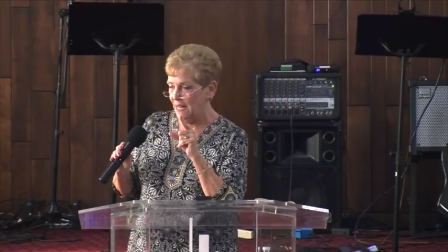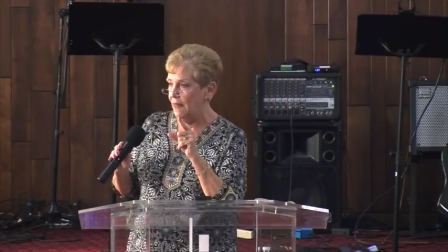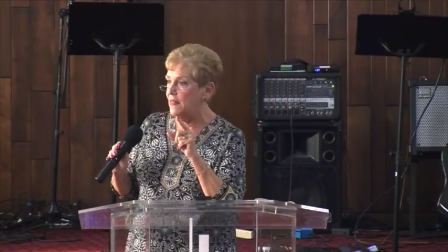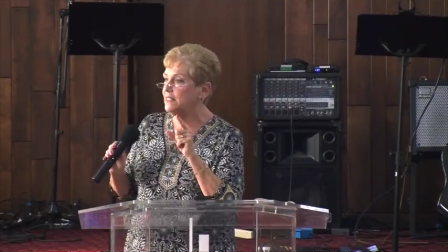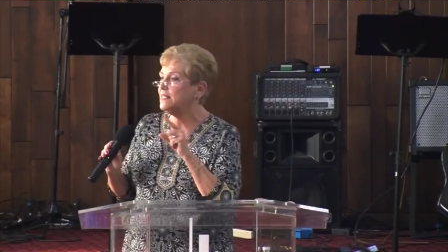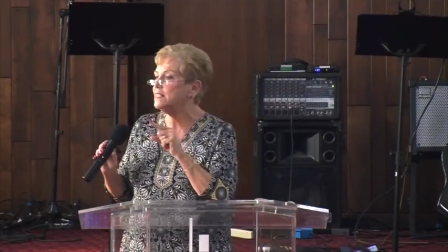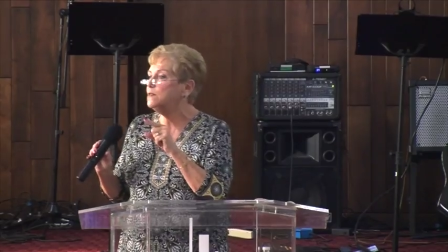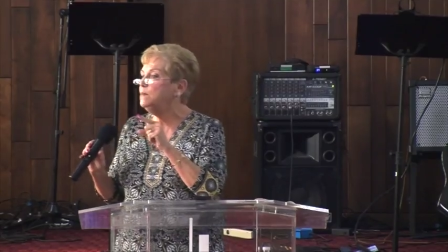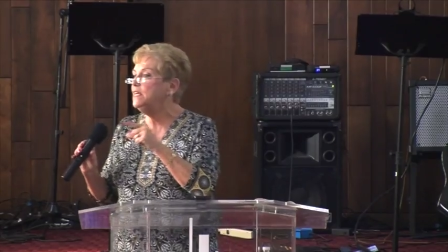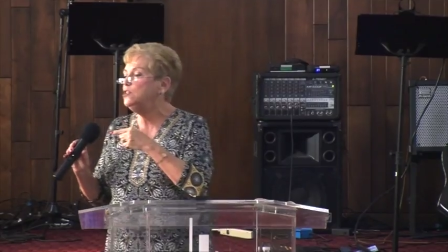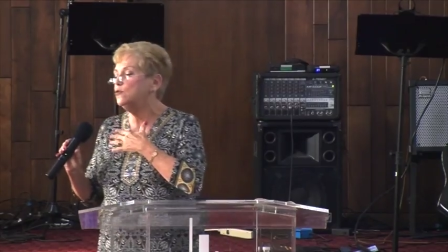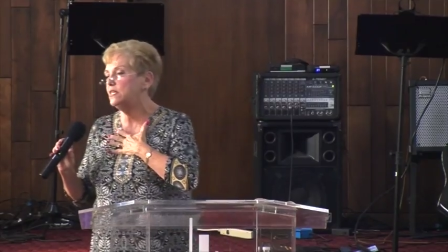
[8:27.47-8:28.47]
Now, that doesn't
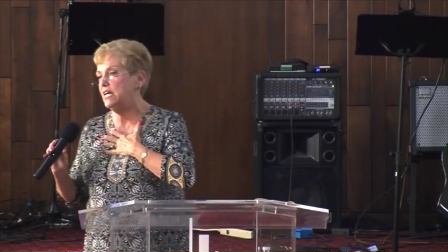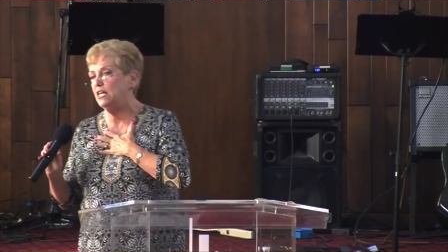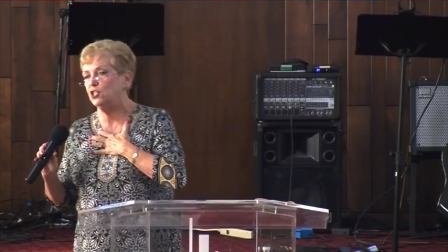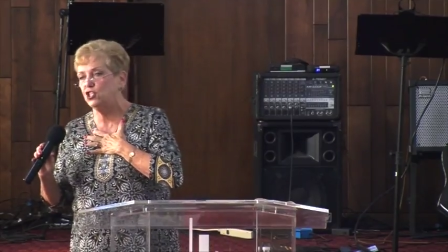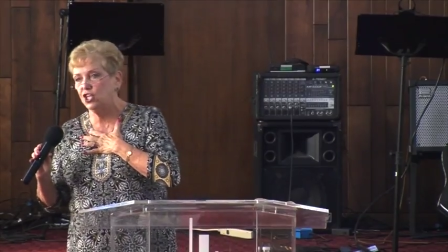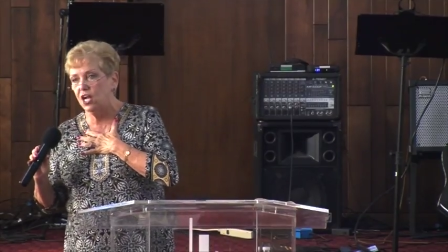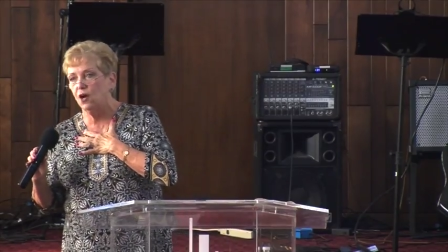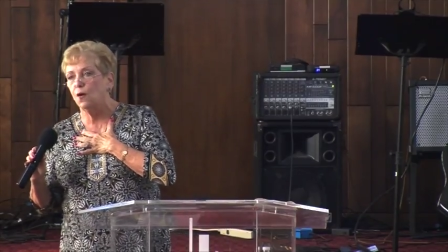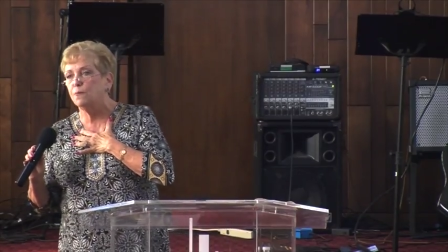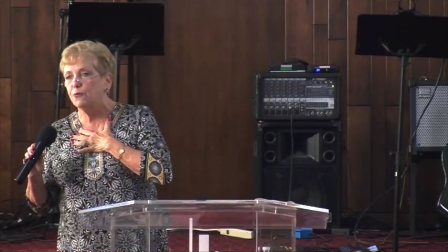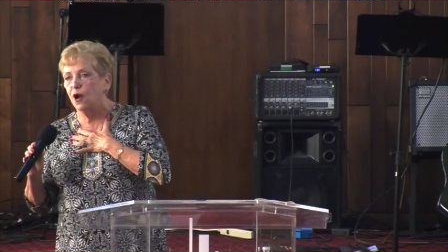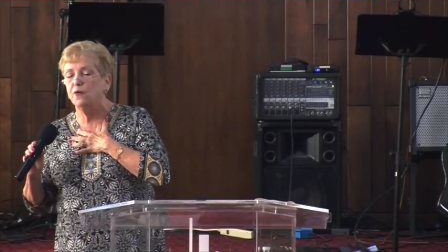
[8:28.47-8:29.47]
mean you can't share
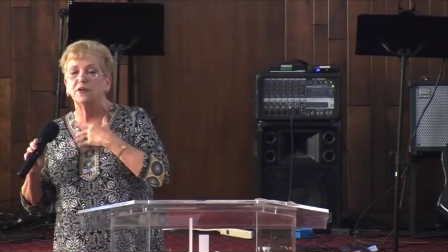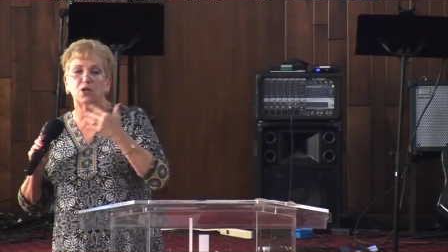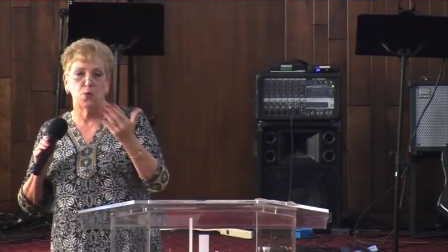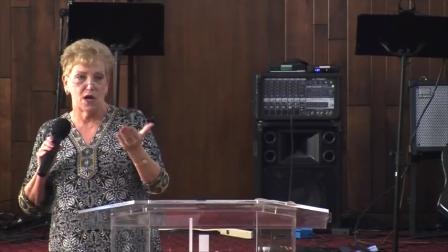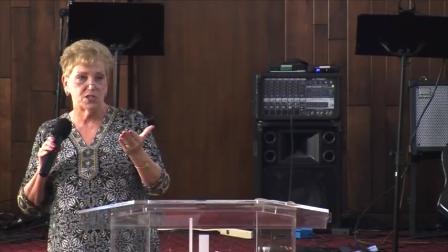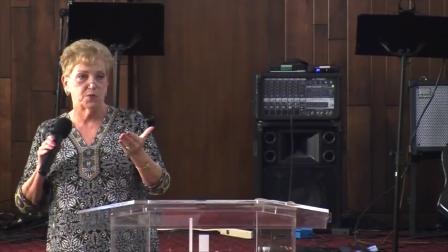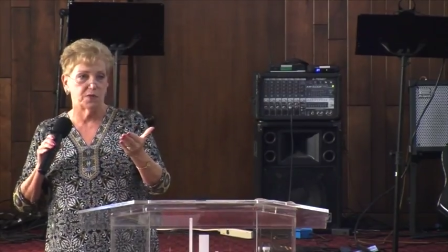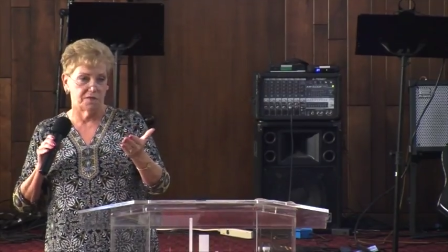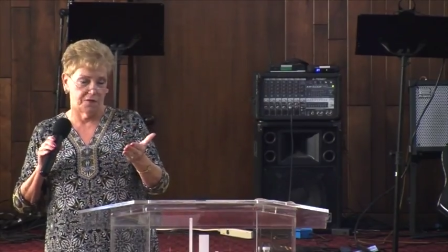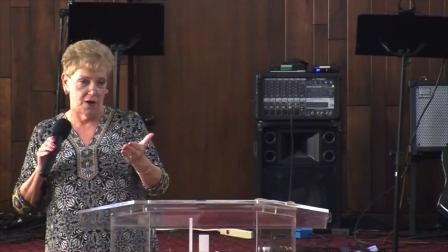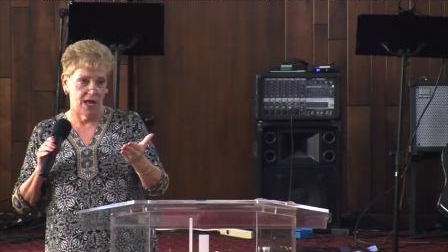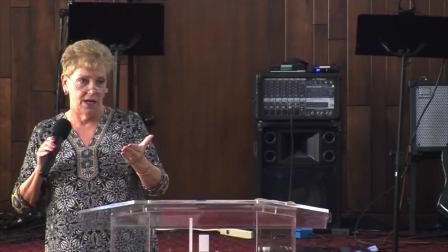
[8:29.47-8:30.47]
a prayer request with a
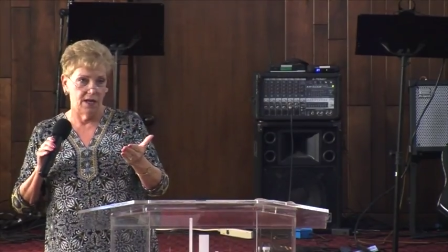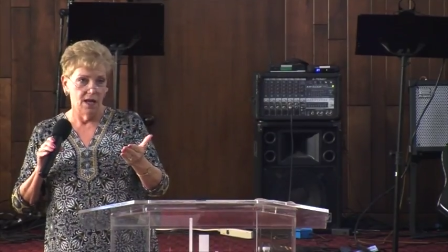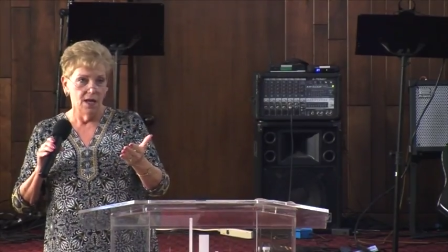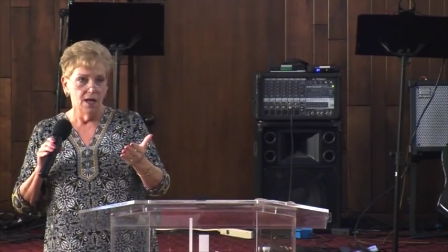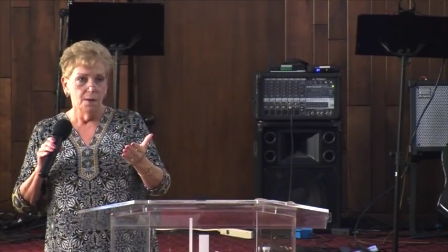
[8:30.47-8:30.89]
friend,